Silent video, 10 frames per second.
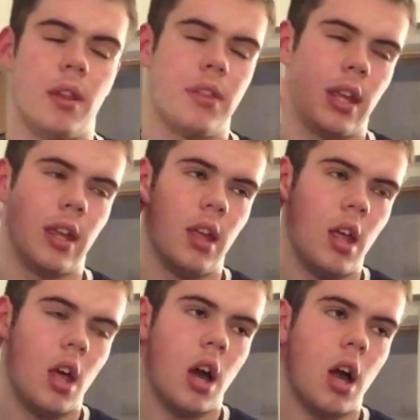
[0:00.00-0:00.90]
I think
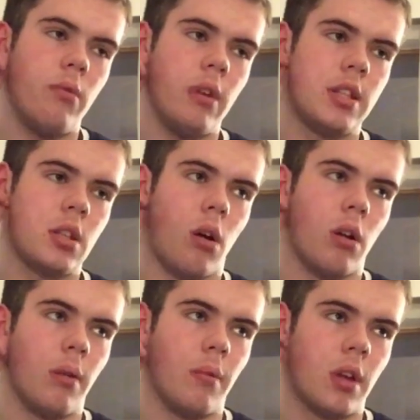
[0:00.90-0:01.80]
only
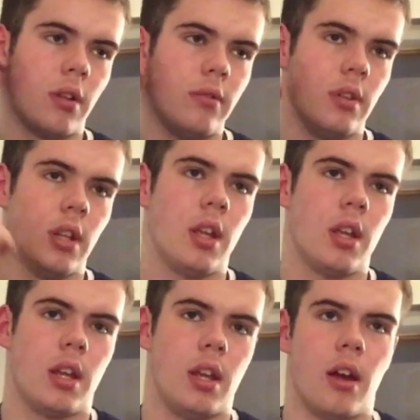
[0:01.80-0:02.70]
Tottenham can,
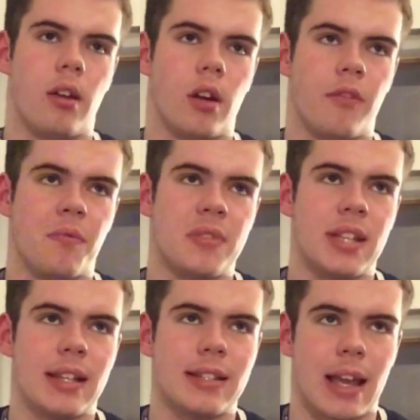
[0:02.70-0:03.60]
you know, go from
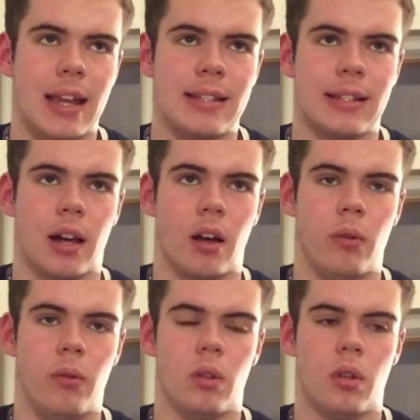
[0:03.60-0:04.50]
6 days
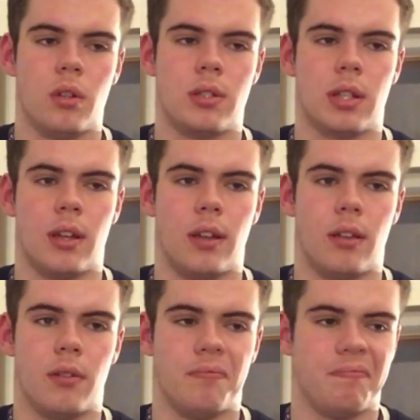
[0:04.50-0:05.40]
ago
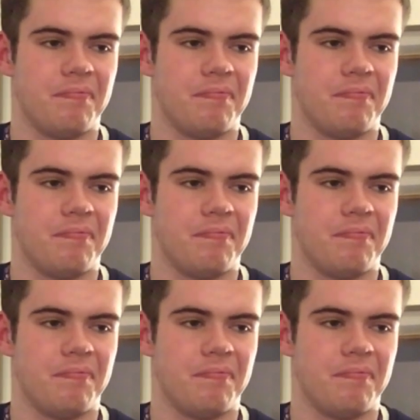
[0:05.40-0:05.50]
to